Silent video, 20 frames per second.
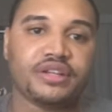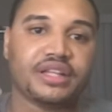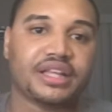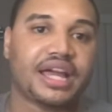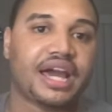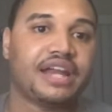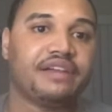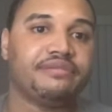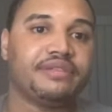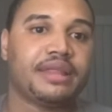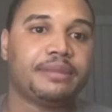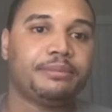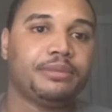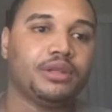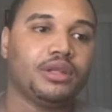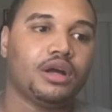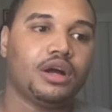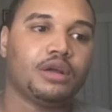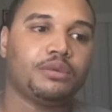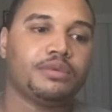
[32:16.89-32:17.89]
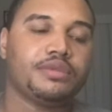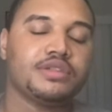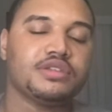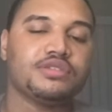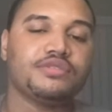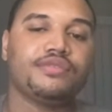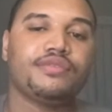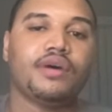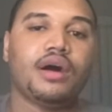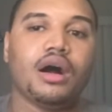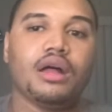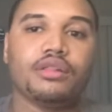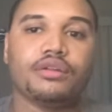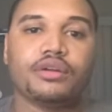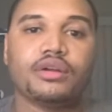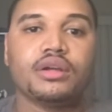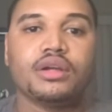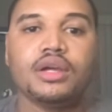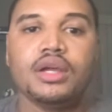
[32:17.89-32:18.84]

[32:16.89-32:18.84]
kind of that belonged with his father.